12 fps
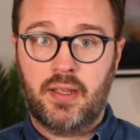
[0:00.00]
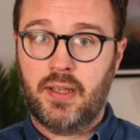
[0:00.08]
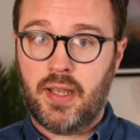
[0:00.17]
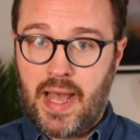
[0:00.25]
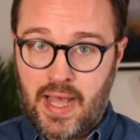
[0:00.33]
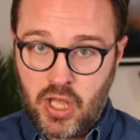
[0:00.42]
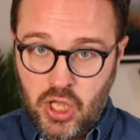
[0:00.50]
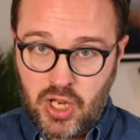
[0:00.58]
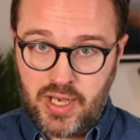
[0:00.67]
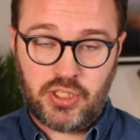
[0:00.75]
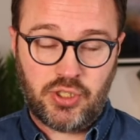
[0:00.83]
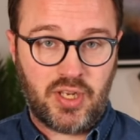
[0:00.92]
At
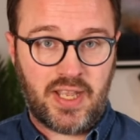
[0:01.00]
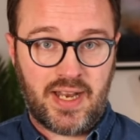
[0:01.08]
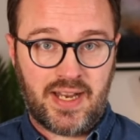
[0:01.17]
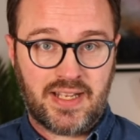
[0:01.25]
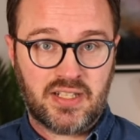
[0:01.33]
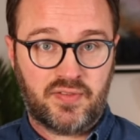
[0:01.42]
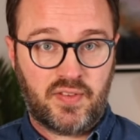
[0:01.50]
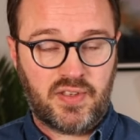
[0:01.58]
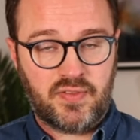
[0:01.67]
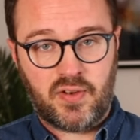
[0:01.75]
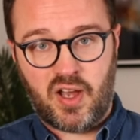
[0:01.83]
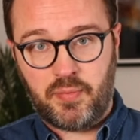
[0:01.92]
earliest you could get it is at
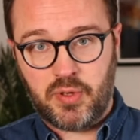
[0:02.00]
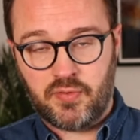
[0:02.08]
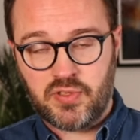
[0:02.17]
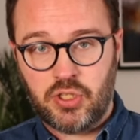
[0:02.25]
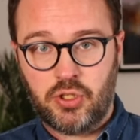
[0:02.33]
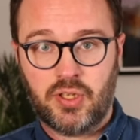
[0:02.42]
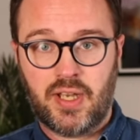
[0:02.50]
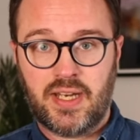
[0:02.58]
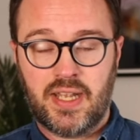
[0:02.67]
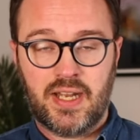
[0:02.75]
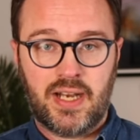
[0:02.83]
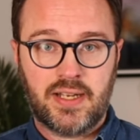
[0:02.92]
55, but you obviously could get
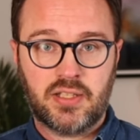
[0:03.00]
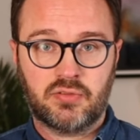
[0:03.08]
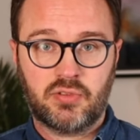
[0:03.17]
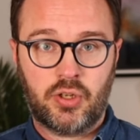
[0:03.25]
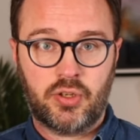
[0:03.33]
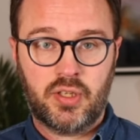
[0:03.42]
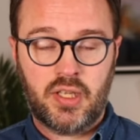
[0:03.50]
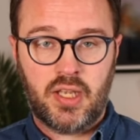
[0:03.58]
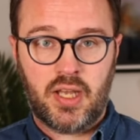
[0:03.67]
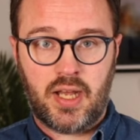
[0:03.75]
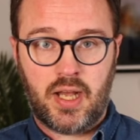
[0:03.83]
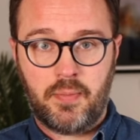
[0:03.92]
it later on,
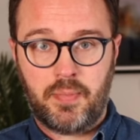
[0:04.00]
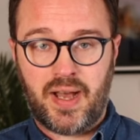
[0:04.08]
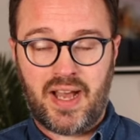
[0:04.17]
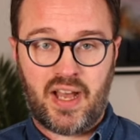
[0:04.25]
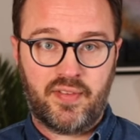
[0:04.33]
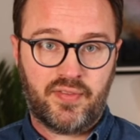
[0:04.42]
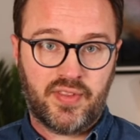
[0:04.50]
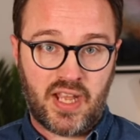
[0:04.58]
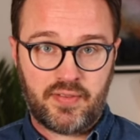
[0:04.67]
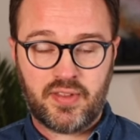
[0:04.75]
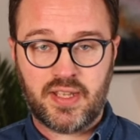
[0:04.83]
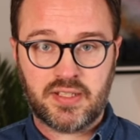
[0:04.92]
but have the
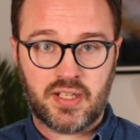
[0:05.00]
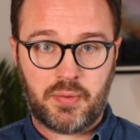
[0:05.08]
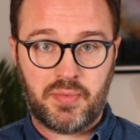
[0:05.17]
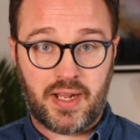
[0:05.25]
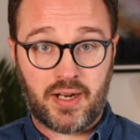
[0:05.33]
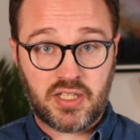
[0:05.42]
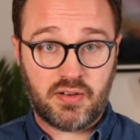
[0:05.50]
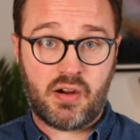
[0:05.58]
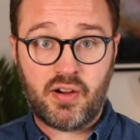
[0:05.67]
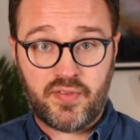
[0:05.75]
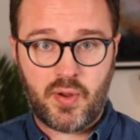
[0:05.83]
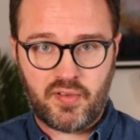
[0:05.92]
other things that come with that. Because there are
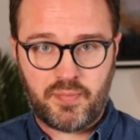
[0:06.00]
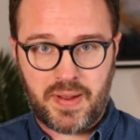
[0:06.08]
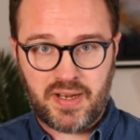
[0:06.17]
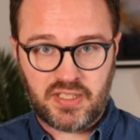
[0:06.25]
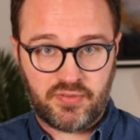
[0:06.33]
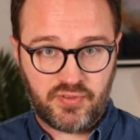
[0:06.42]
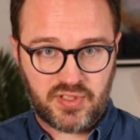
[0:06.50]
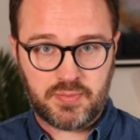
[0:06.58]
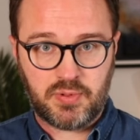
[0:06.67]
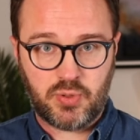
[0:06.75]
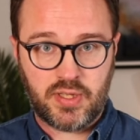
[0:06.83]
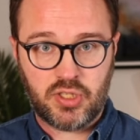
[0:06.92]
a few other differences
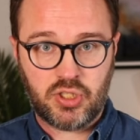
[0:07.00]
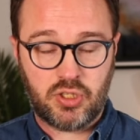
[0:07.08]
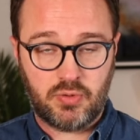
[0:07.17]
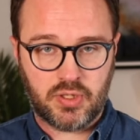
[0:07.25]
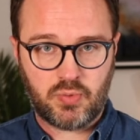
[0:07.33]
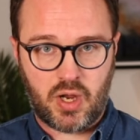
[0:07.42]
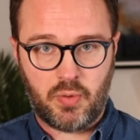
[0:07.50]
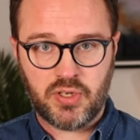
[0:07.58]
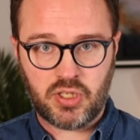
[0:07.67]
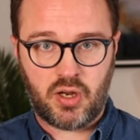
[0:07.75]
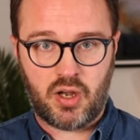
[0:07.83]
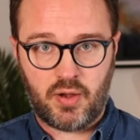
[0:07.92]
between the two as well, which
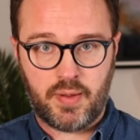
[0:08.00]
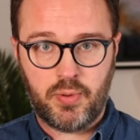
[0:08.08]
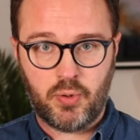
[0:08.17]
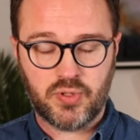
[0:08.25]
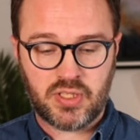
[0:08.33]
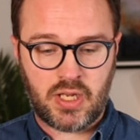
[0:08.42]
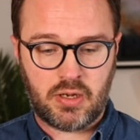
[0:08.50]
are important to know